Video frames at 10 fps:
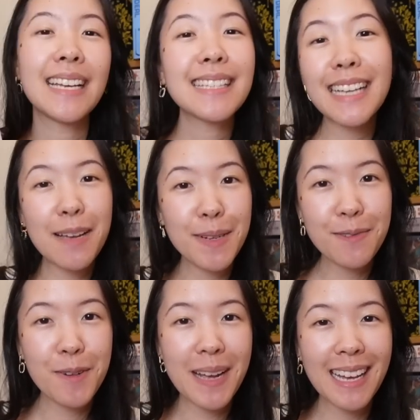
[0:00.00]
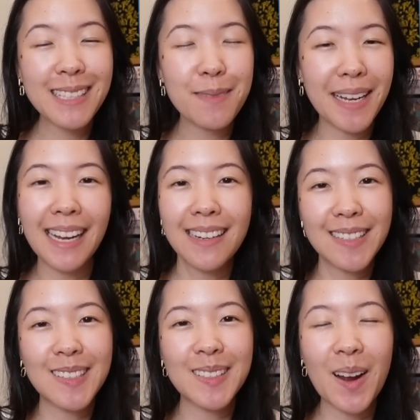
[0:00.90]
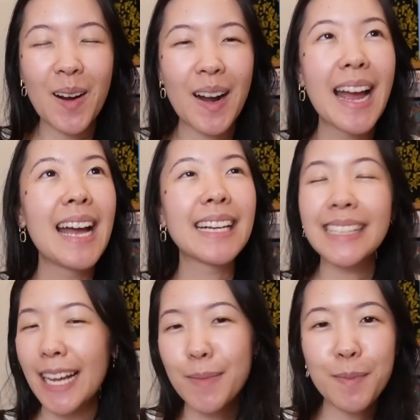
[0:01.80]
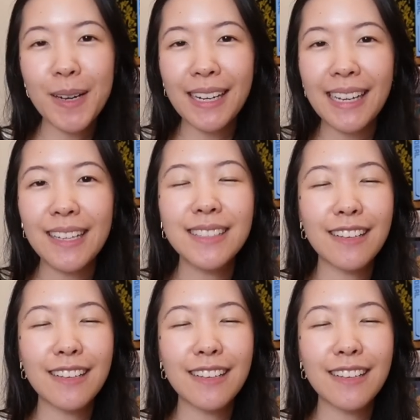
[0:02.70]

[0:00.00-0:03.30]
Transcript: It's a gaming romance. The main characters are gaming buddies.